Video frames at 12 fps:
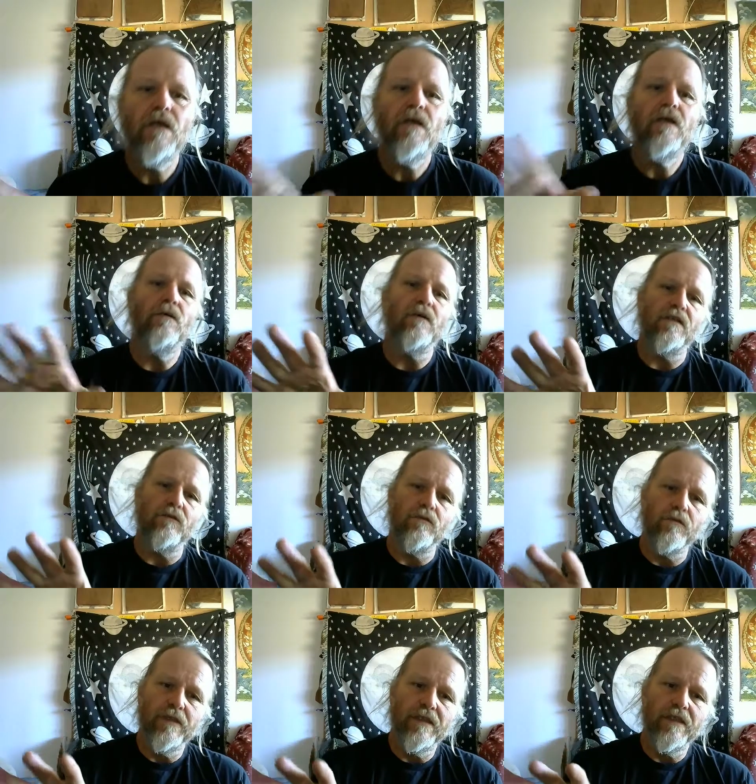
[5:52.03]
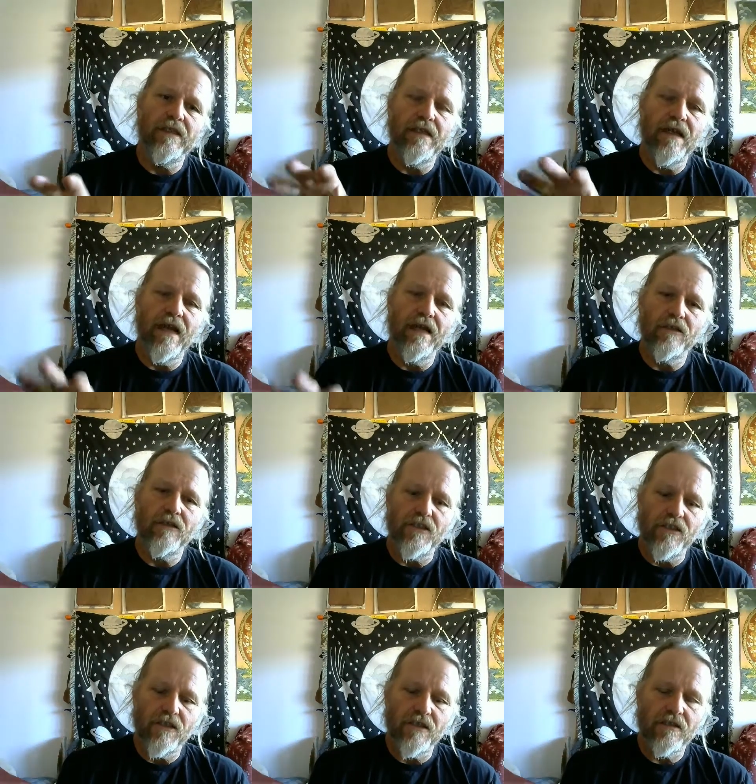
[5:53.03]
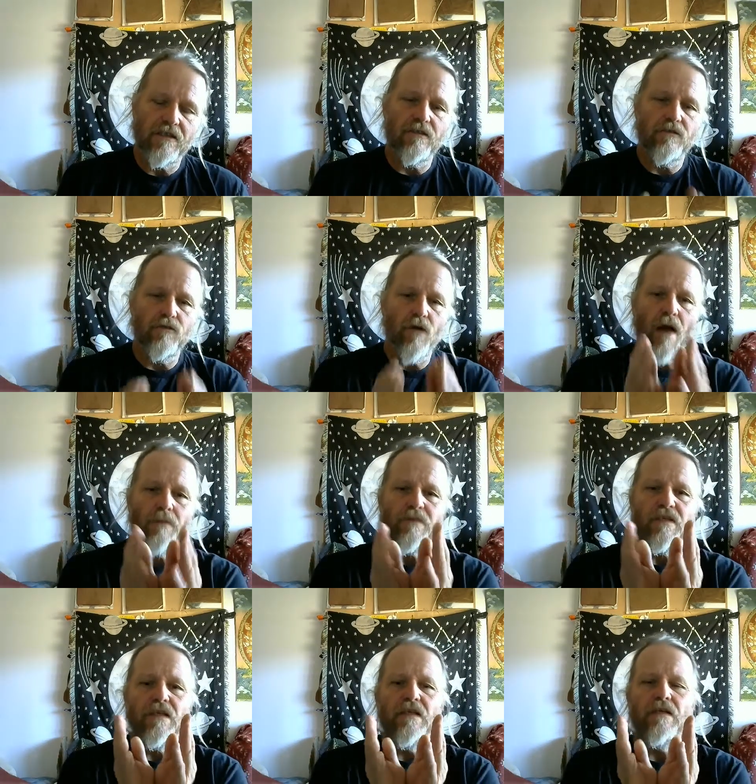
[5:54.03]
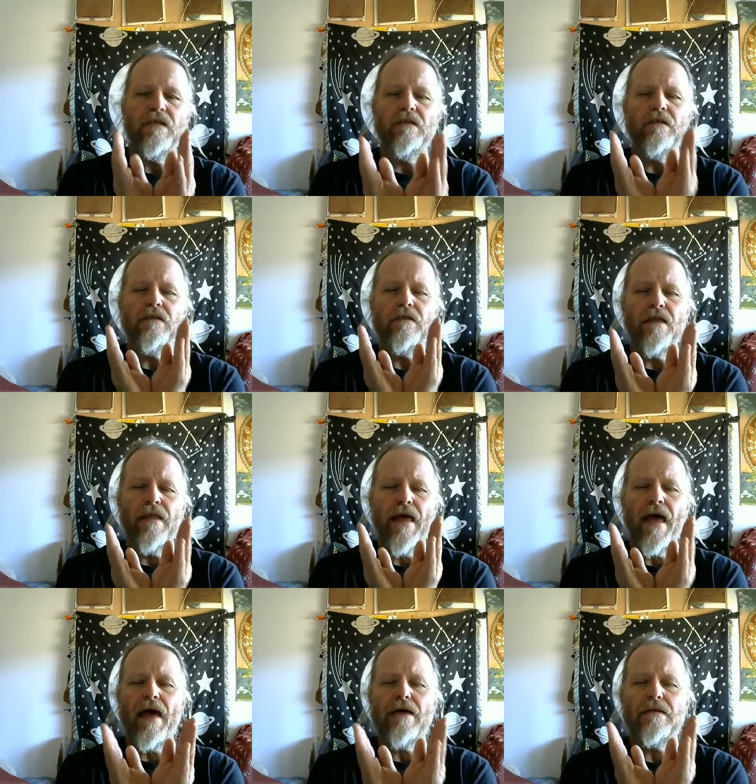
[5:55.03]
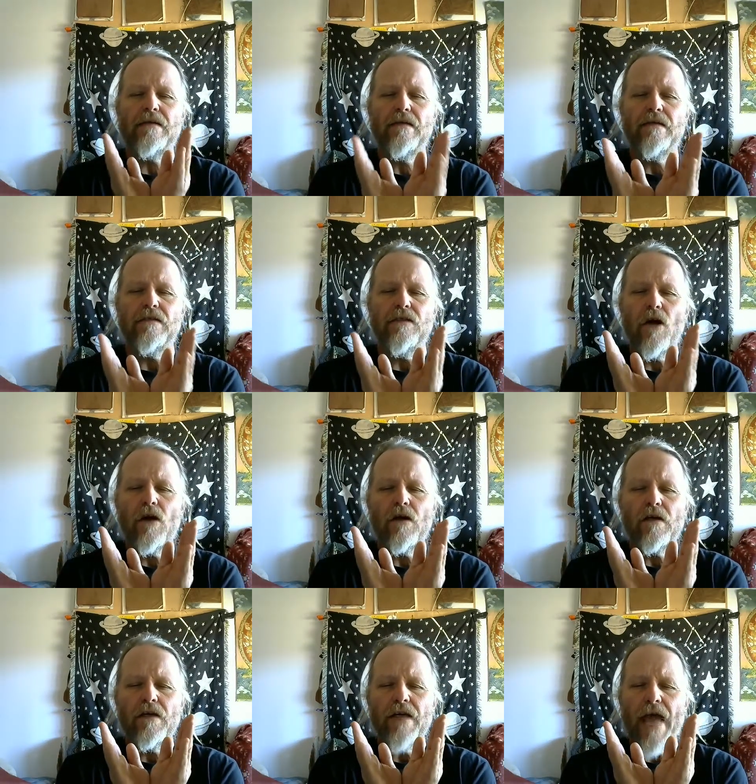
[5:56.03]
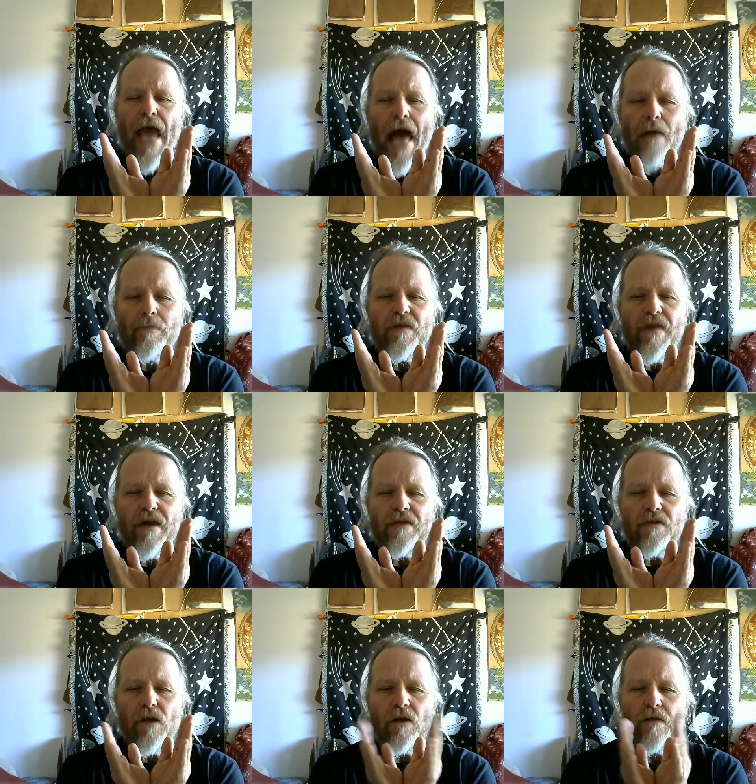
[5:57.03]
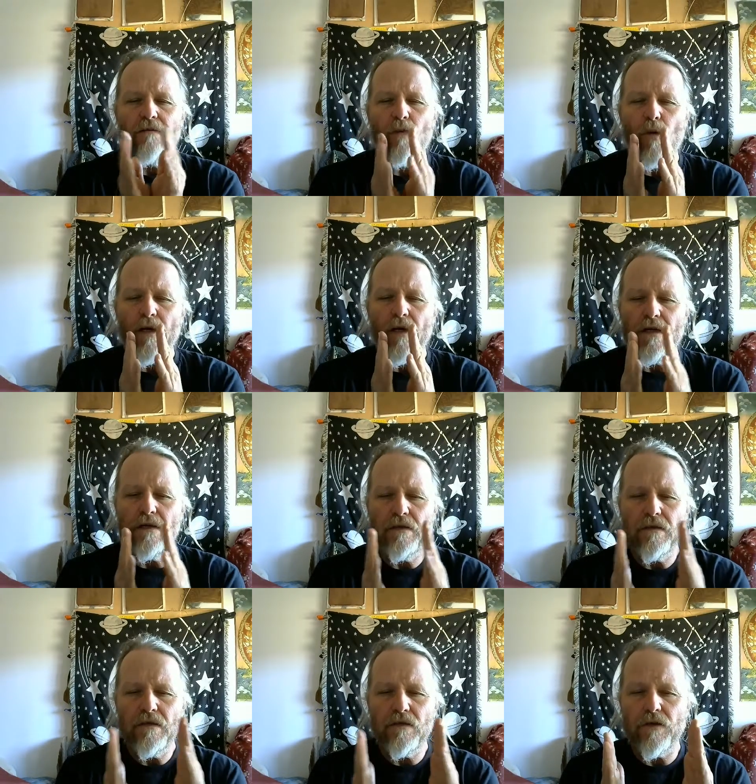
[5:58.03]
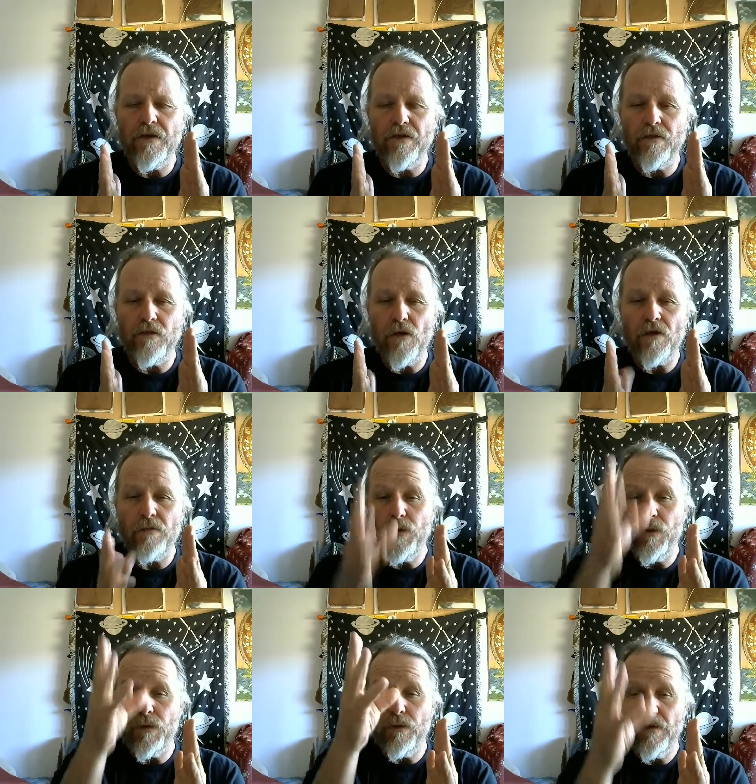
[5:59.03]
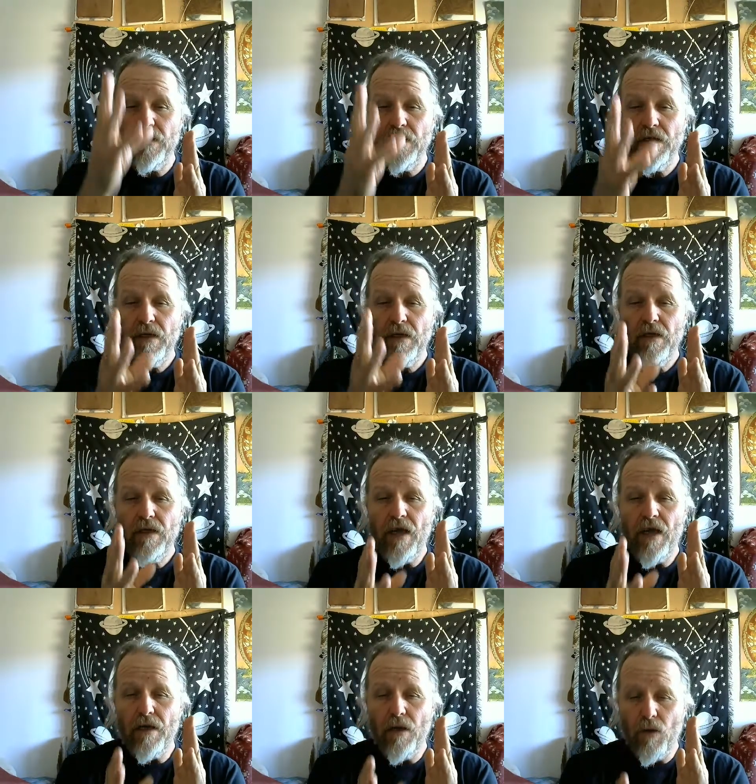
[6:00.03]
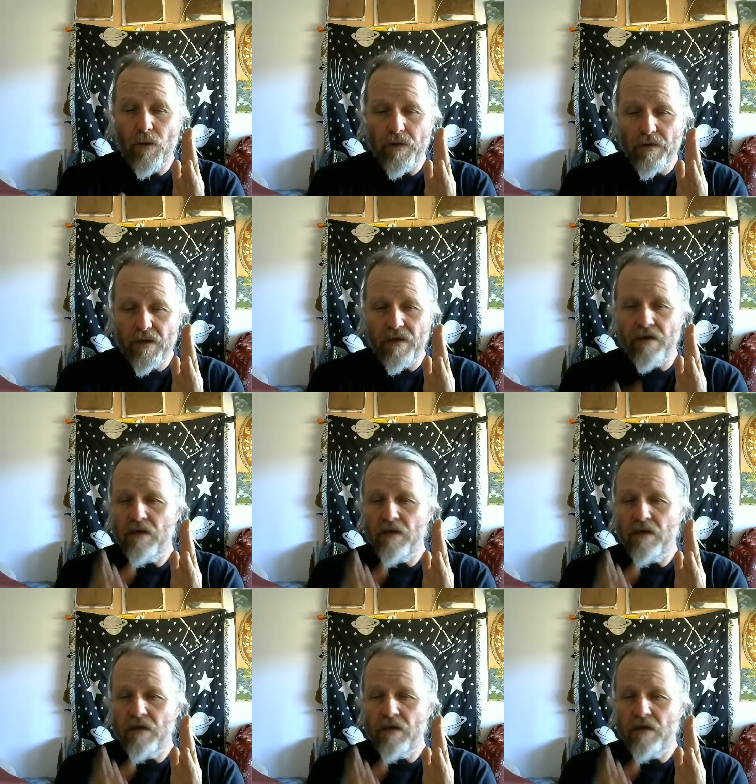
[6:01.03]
when it really, the energy just drops into that dark gap, that dark void during the dark moon, and go within.